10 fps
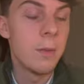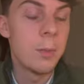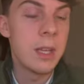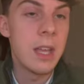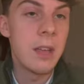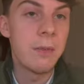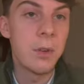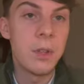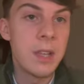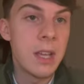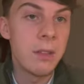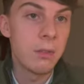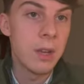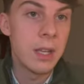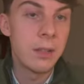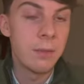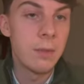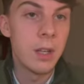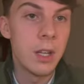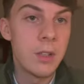here for day three
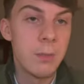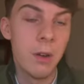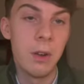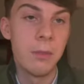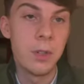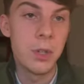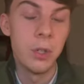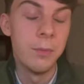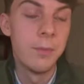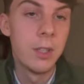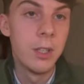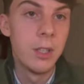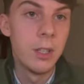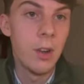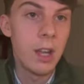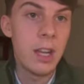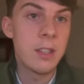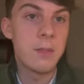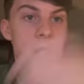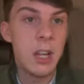tomorrow for sure. All right
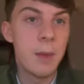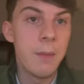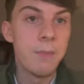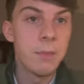guys, in a bit.